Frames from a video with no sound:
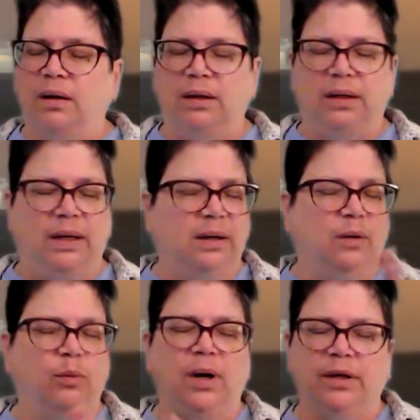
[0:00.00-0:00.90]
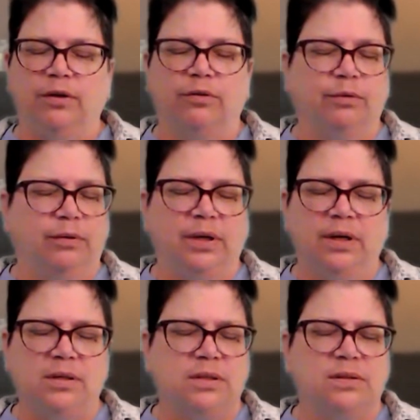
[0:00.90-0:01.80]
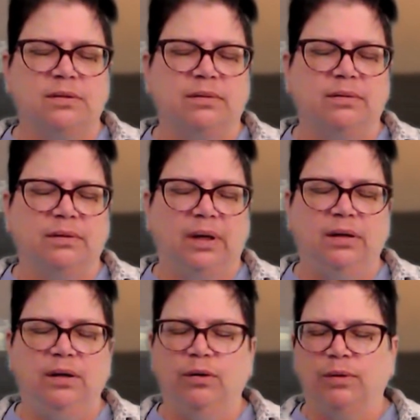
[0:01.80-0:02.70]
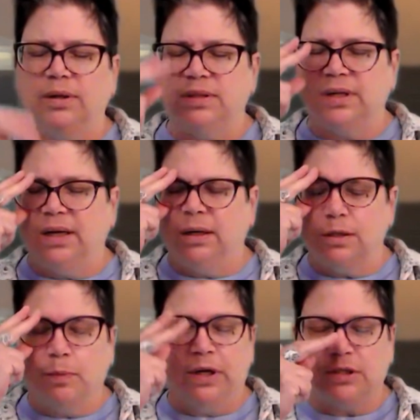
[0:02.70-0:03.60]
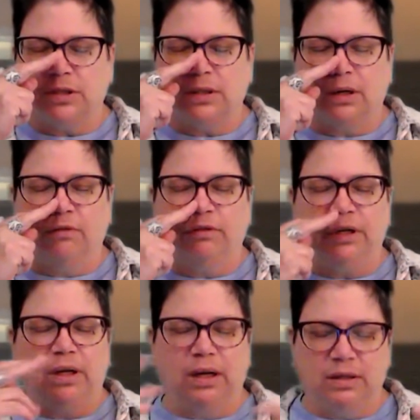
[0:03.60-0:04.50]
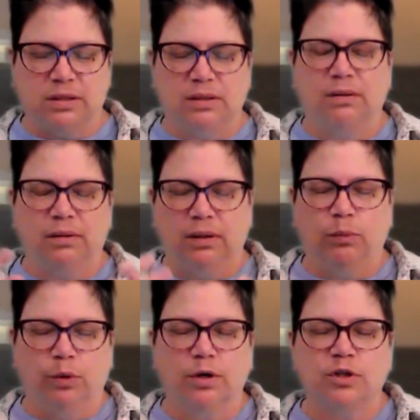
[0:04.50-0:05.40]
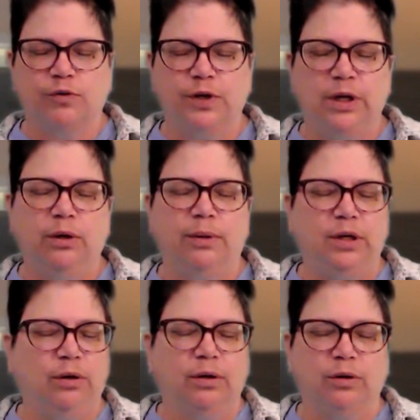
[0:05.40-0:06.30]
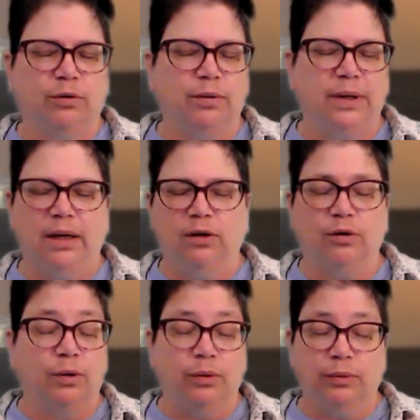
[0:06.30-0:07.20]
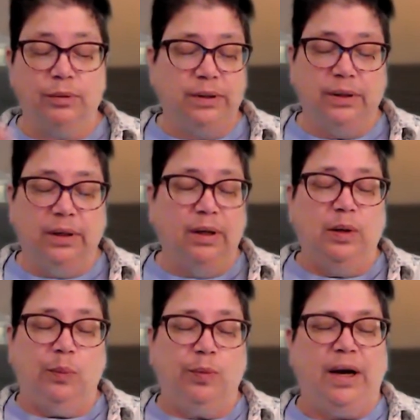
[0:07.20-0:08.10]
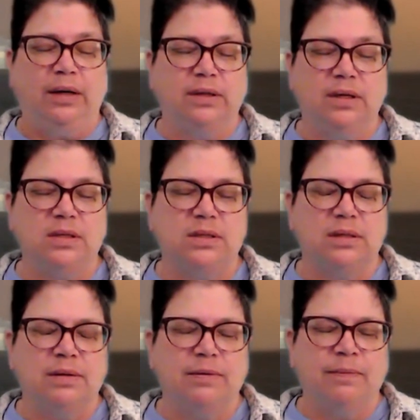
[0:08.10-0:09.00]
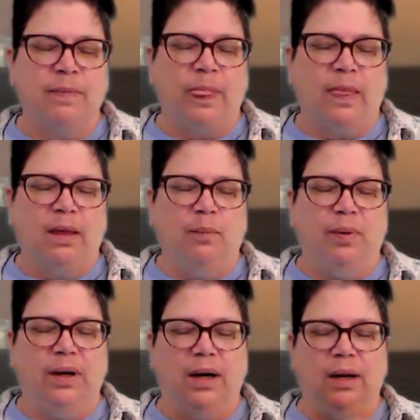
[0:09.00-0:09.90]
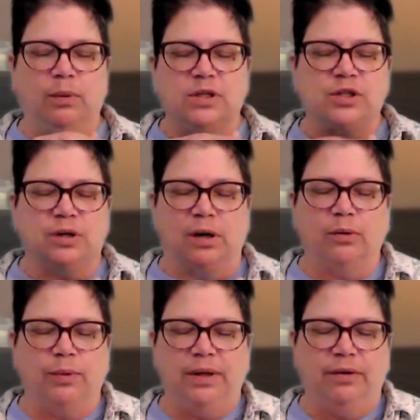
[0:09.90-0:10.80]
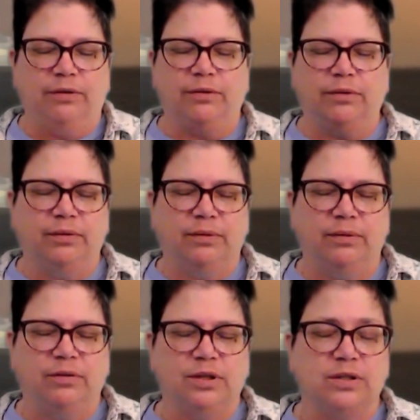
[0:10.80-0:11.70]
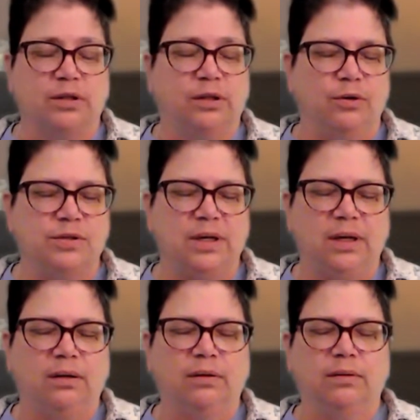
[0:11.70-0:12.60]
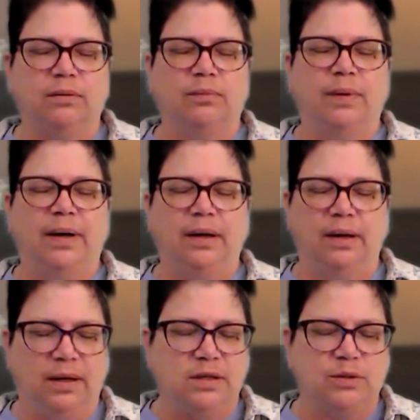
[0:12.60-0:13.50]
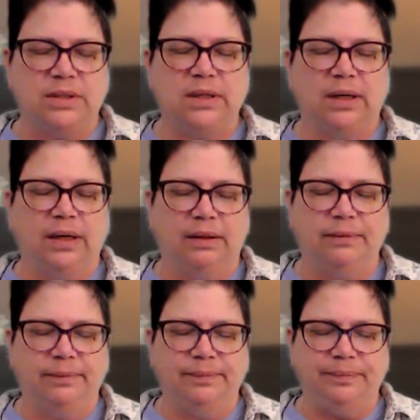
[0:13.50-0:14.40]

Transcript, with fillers: again, I'll walk you through this, and you can take as much of it as it works for you, and you can create your own practice. But I would start with just closing my eyes once again